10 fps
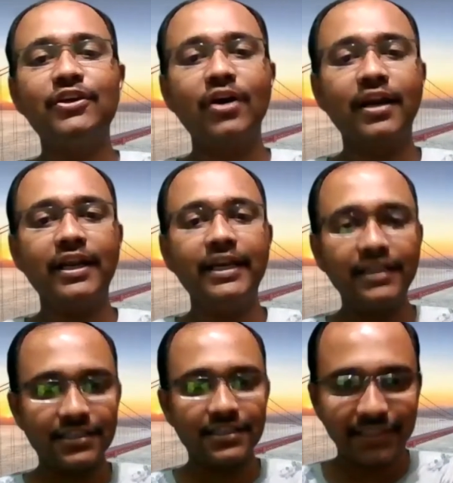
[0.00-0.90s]
your
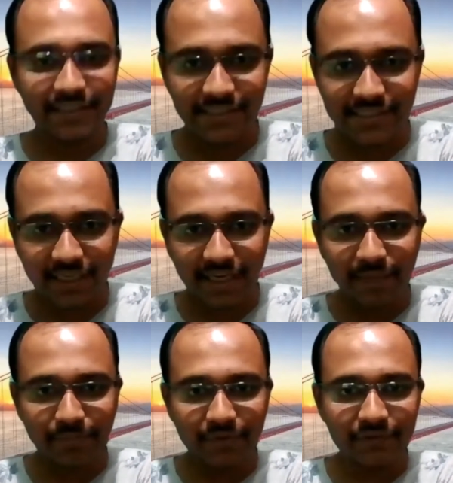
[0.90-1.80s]
integration tests can
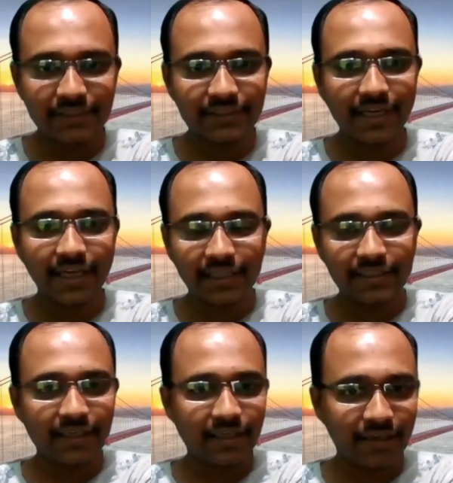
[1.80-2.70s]
happen with
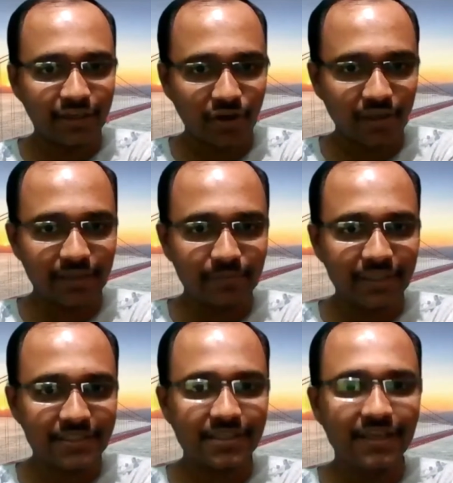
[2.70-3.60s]
another Docker
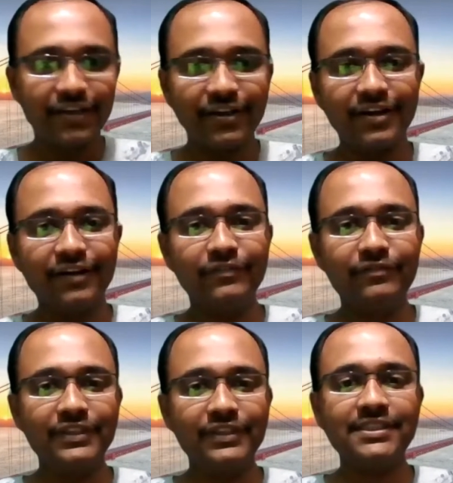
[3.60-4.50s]
image
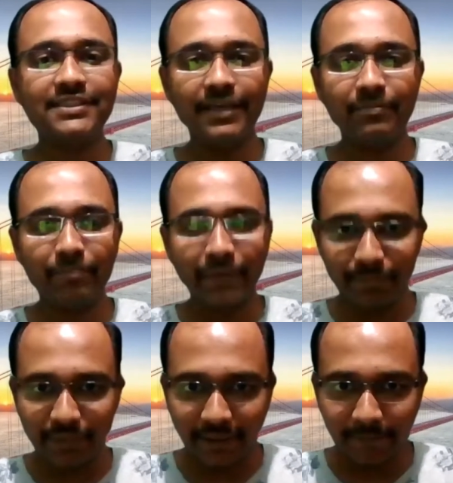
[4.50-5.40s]
within the same
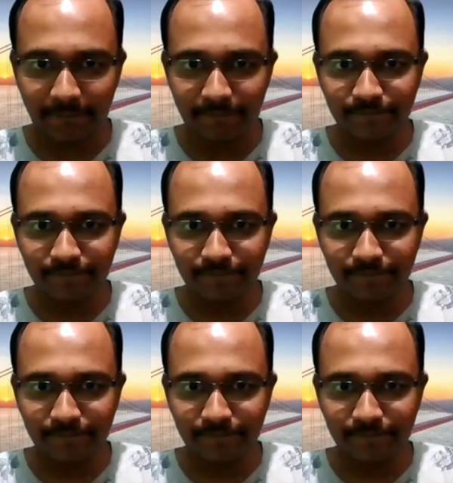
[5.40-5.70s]
pipeline.